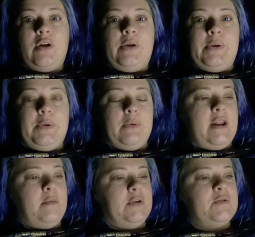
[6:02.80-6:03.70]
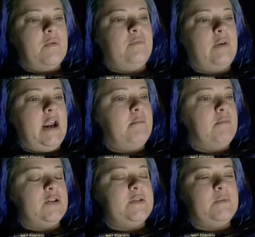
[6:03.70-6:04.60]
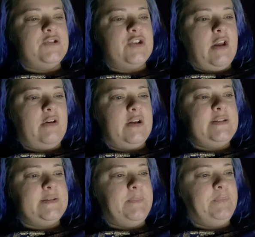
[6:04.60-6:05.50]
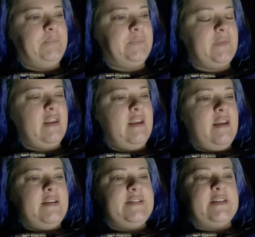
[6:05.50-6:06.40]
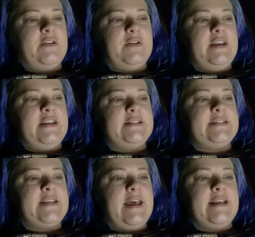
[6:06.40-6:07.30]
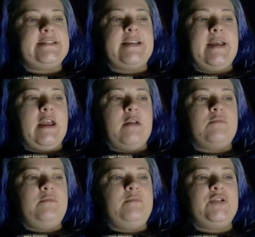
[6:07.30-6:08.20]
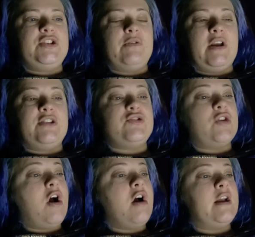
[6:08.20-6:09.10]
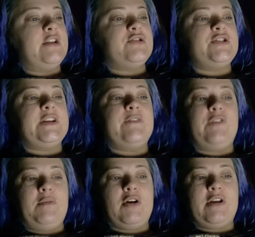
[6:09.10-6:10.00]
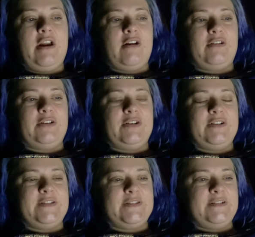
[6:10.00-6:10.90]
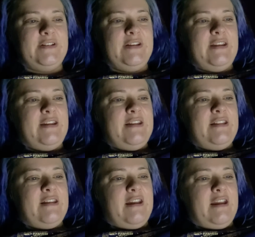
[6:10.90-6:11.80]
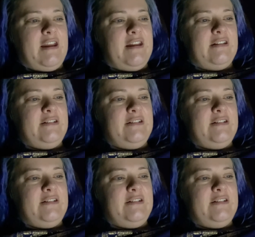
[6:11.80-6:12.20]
who are able to write multiple genres. So it says she writes strong, interesting female characters. They